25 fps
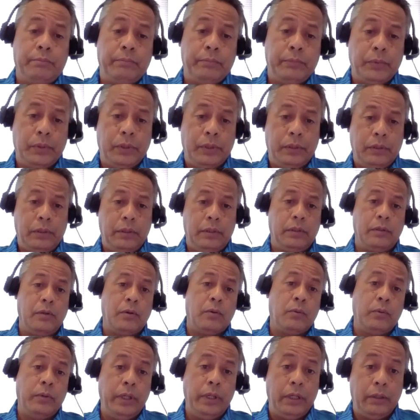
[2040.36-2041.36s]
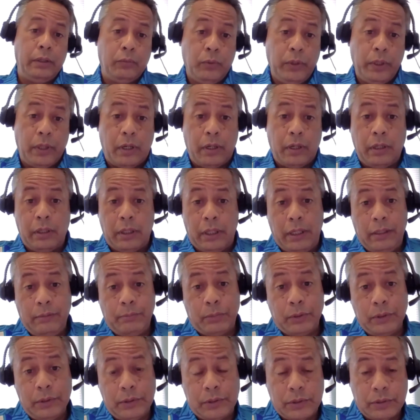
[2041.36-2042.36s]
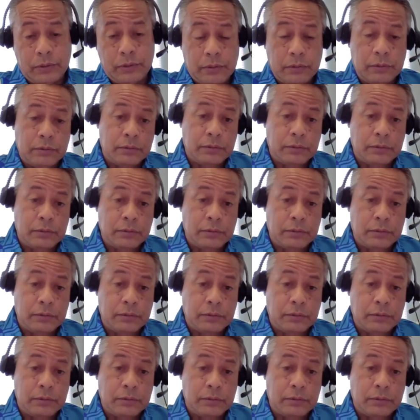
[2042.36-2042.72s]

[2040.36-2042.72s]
you know we we aren't able to